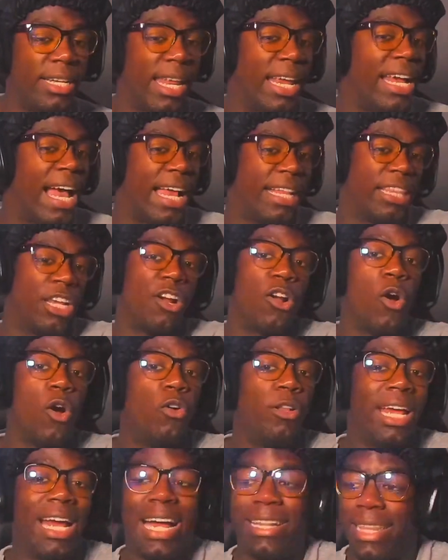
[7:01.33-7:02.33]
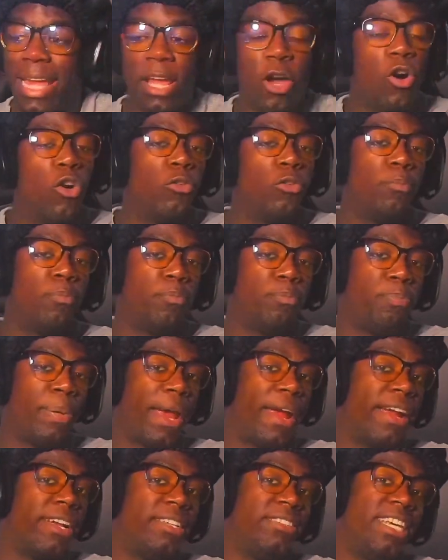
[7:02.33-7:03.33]
They got their own
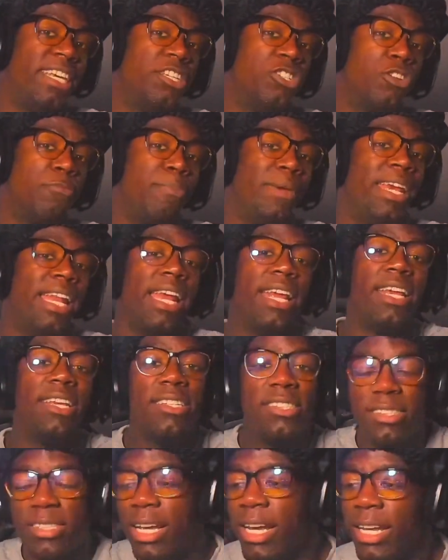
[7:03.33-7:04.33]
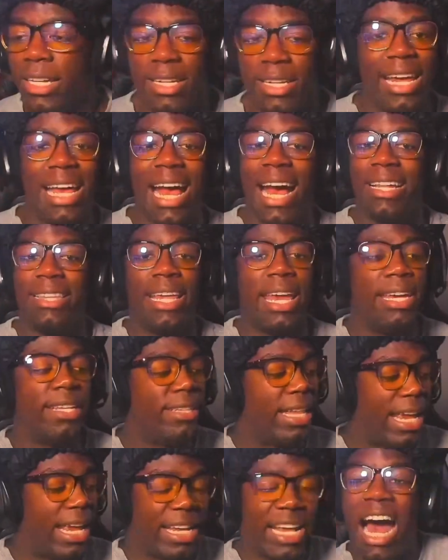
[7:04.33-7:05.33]
parent-teacher meetings. They got
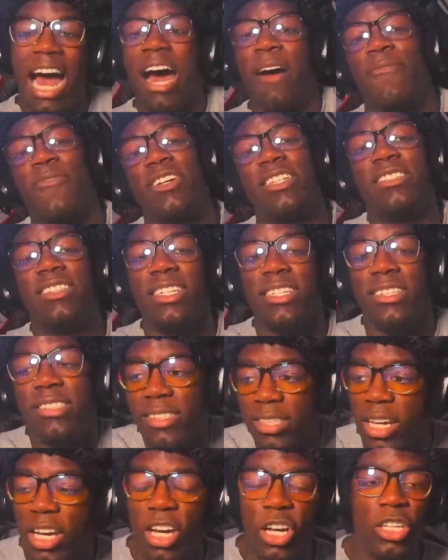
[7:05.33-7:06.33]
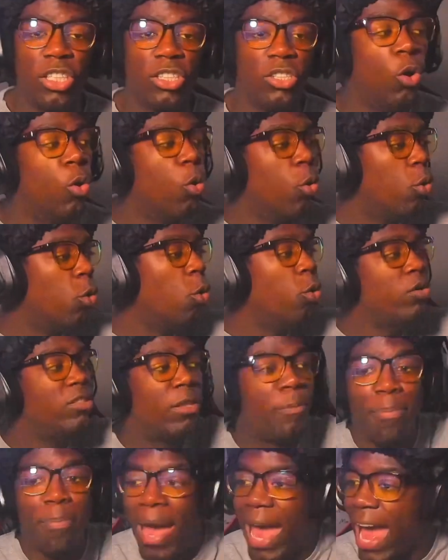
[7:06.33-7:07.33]
their conferences.
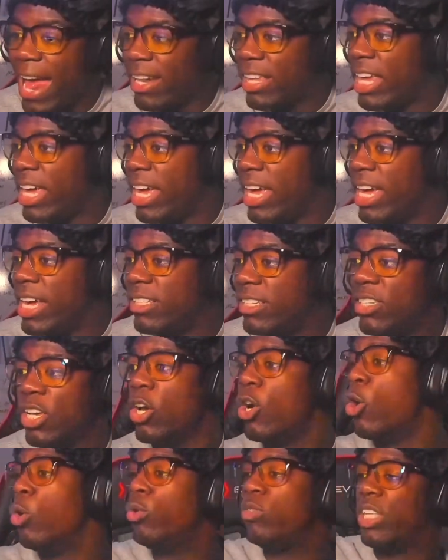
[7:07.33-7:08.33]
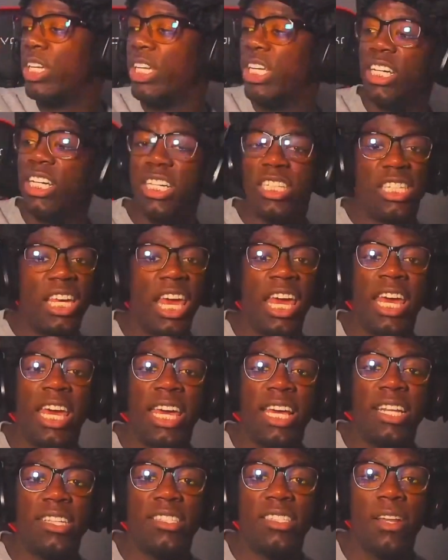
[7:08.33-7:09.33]
Who's the bad kids? Who's the good
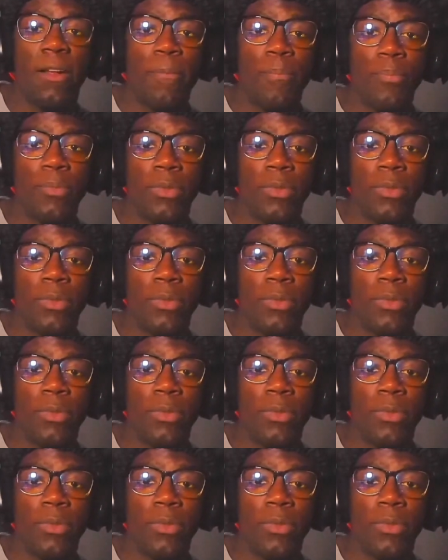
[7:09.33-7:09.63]
kids?